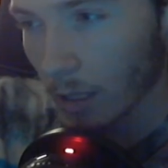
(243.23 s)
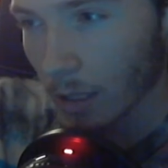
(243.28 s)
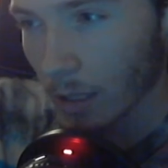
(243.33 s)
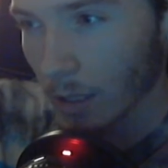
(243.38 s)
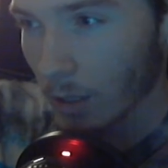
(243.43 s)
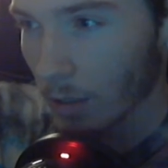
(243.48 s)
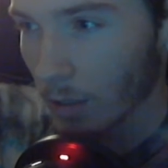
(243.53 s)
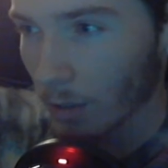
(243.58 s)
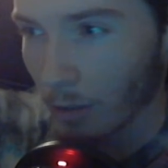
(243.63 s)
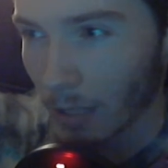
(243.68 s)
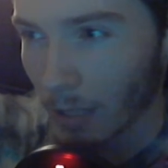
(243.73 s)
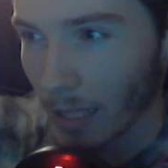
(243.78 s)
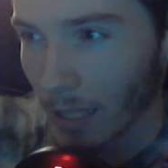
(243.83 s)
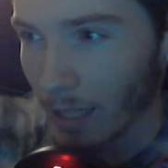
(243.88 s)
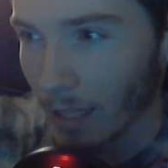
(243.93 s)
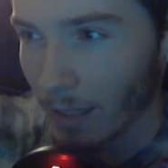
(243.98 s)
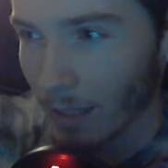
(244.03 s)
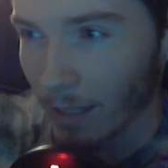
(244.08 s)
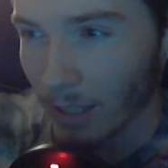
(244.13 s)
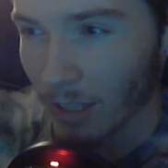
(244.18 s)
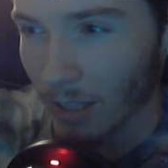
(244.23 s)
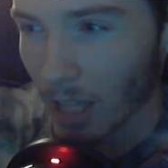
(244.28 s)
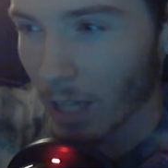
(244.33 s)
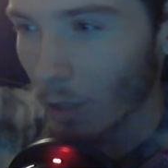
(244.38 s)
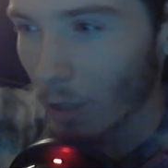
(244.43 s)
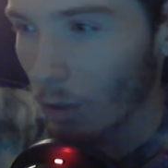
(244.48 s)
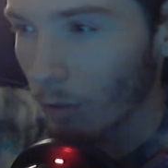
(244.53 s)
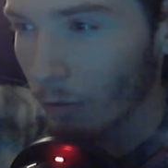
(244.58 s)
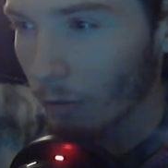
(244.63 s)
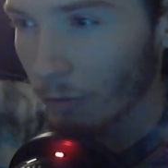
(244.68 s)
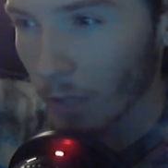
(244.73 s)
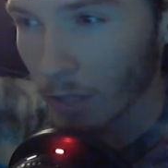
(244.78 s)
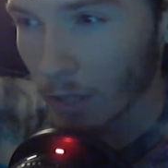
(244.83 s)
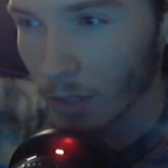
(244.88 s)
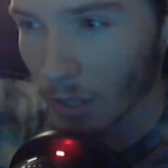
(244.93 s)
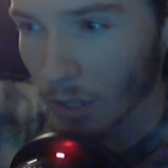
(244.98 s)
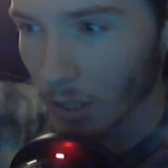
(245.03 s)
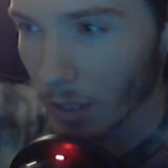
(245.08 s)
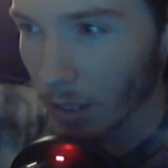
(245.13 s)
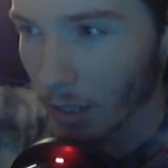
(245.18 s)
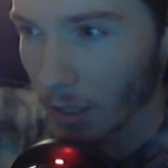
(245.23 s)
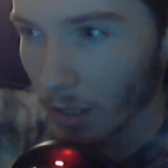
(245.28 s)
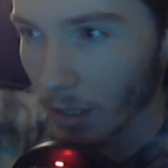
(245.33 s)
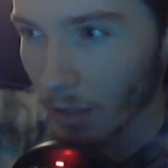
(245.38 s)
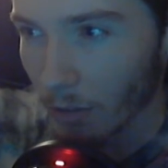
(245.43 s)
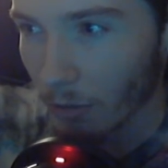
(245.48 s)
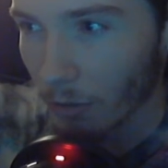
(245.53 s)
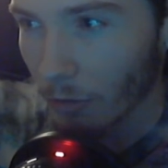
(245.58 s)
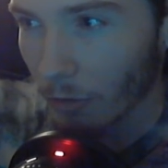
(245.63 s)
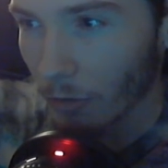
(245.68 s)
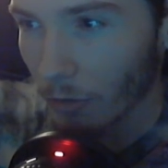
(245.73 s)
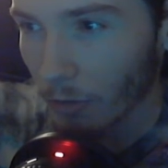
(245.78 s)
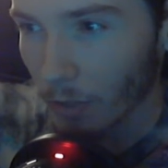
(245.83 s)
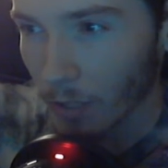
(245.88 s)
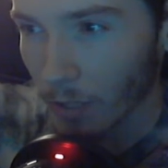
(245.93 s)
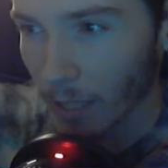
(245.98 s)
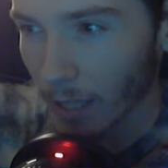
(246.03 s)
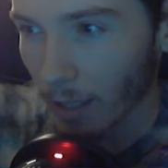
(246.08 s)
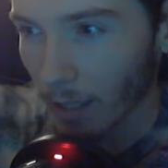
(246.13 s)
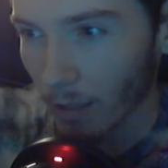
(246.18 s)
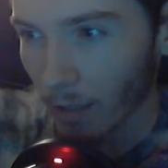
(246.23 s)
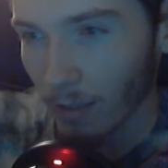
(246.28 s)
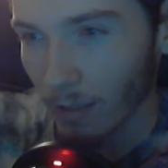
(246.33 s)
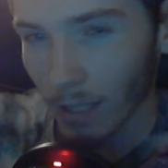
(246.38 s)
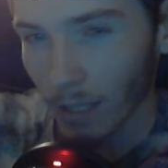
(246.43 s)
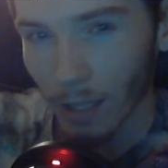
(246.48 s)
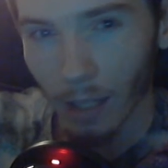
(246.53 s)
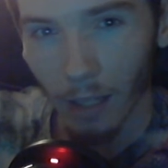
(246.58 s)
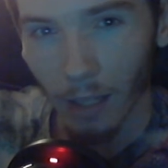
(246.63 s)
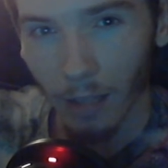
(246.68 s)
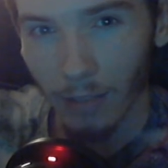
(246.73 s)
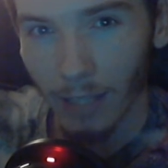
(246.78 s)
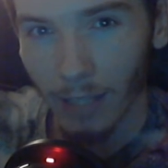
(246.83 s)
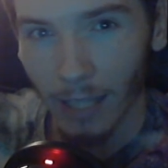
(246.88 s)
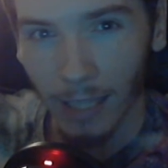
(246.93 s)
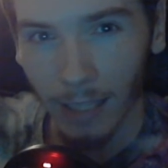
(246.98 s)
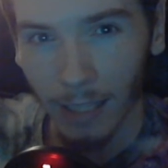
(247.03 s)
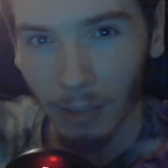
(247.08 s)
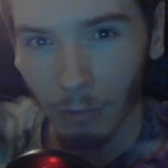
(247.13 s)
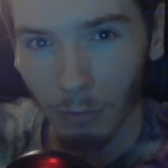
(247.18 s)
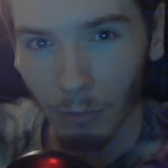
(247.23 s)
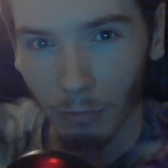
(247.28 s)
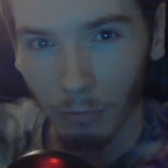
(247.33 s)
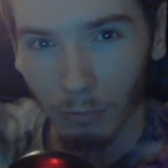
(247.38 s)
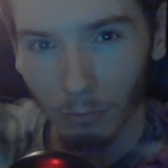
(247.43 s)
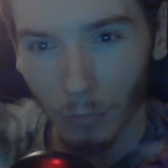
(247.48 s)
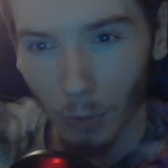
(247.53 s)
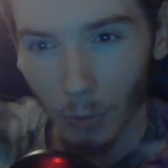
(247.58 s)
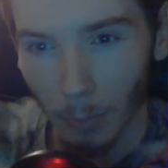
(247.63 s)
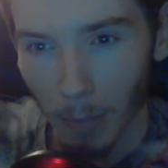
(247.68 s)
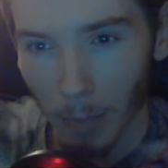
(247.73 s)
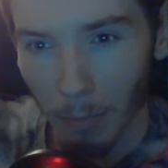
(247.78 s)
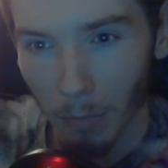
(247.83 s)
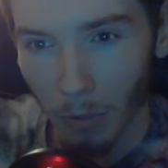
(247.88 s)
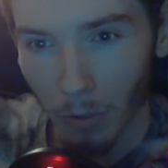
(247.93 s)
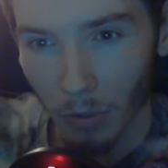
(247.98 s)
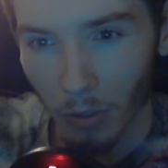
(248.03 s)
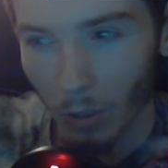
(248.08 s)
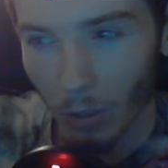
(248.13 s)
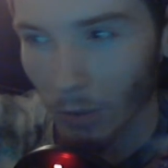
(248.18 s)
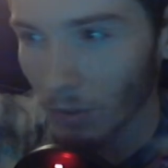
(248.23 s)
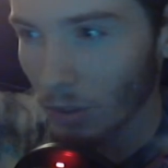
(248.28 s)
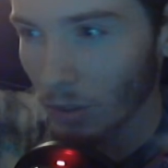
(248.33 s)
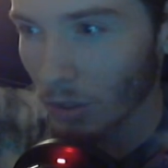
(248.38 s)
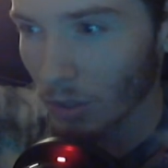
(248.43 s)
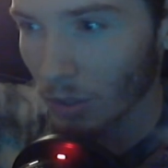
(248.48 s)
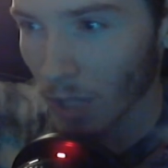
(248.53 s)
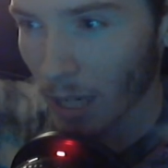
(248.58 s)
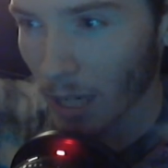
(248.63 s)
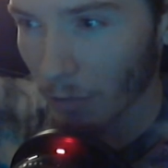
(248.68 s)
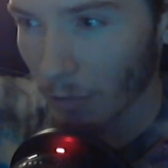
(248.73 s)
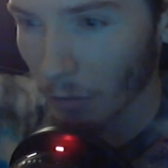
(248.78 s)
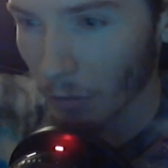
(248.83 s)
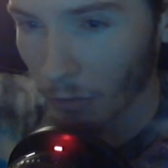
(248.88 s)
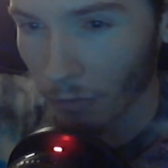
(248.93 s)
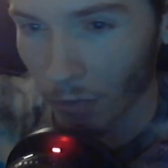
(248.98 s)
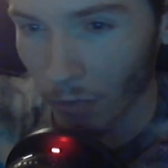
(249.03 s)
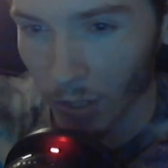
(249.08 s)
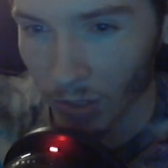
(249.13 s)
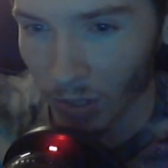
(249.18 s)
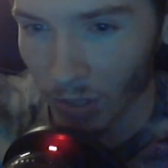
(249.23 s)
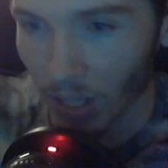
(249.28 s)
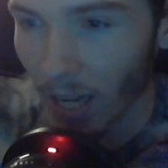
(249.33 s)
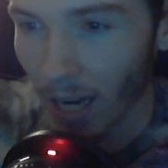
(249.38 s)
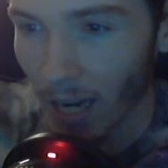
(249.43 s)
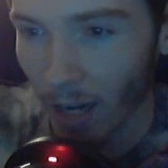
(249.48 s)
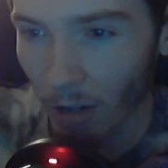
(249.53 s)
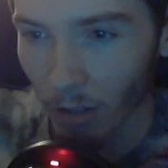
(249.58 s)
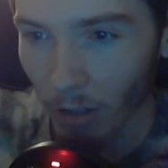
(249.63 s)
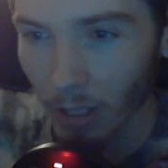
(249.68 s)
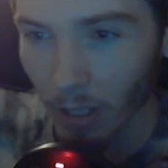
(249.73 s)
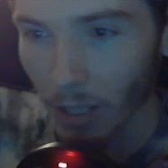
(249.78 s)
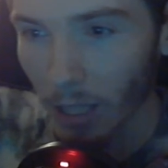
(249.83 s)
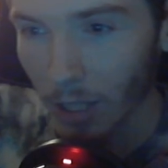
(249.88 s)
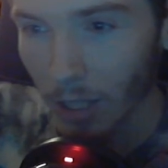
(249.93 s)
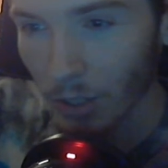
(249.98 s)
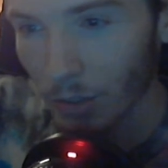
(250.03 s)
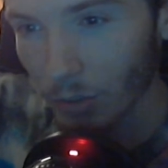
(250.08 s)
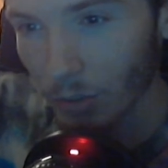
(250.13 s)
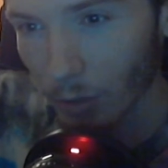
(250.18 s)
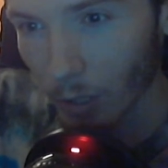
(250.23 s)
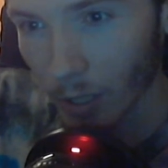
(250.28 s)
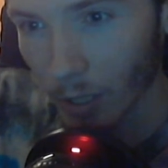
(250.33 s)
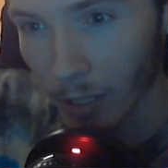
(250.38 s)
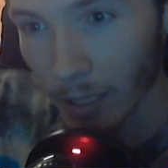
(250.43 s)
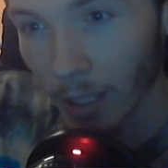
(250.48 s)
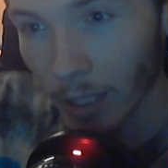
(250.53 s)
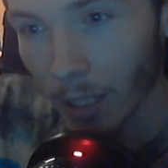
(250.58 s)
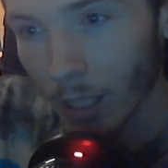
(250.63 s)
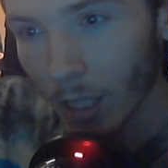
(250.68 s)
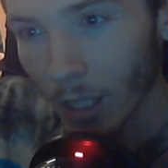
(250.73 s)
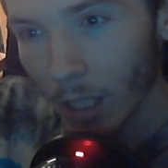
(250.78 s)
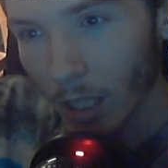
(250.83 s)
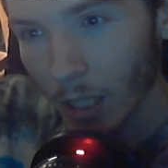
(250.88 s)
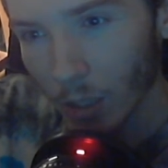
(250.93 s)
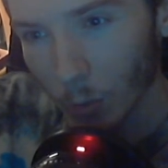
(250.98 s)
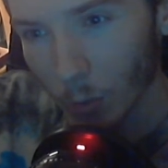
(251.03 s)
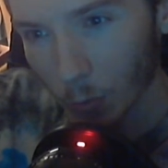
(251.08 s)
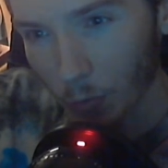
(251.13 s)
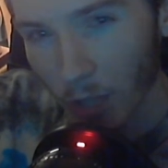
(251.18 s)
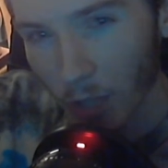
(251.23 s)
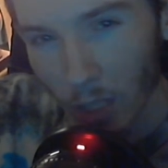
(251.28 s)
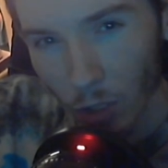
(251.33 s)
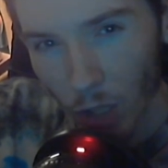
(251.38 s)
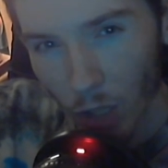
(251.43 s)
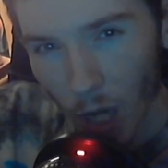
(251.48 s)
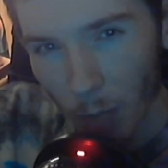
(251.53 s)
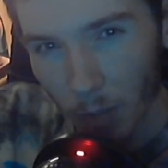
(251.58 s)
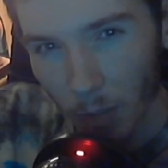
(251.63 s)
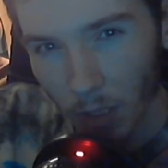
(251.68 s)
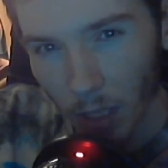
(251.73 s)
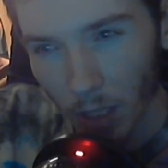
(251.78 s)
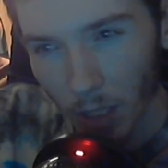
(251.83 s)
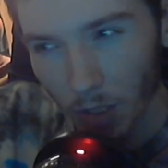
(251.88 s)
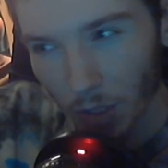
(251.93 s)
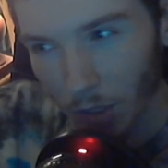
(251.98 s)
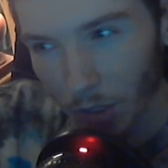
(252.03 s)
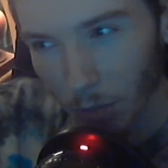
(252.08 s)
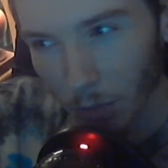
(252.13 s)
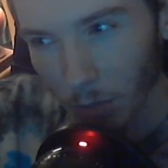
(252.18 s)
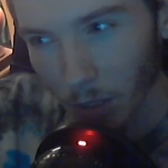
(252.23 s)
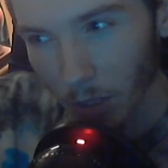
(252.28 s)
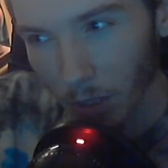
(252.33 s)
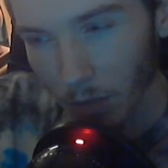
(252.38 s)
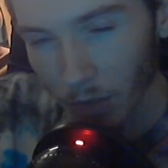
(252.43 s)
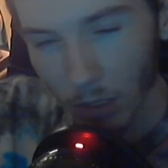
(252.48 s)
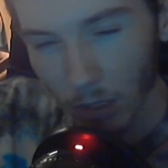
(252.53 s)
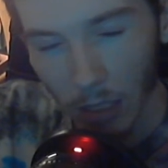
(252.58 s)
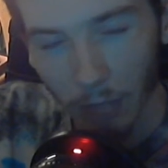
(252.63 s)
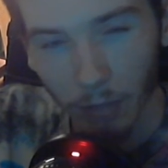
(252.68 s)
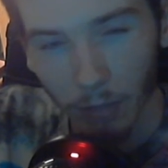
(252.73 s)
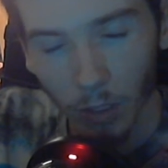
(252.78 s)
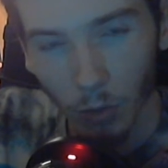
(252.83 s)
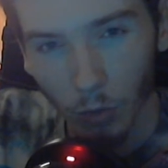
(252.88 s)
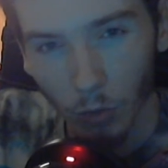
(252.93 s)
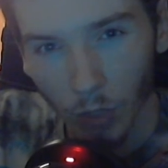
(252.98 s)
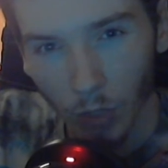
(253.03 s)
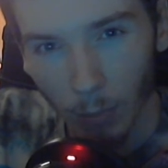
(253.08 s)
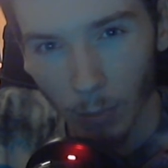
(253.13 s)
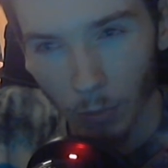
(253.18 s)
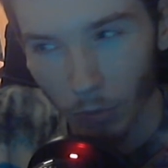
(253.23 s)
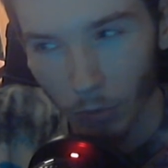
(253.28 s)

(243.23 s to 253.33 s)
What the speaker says: know. It's kind of all fuzzy for there that I can remember. It's just kind of a fuzzy area. I just know because it was very traumatizing to me, is having those types of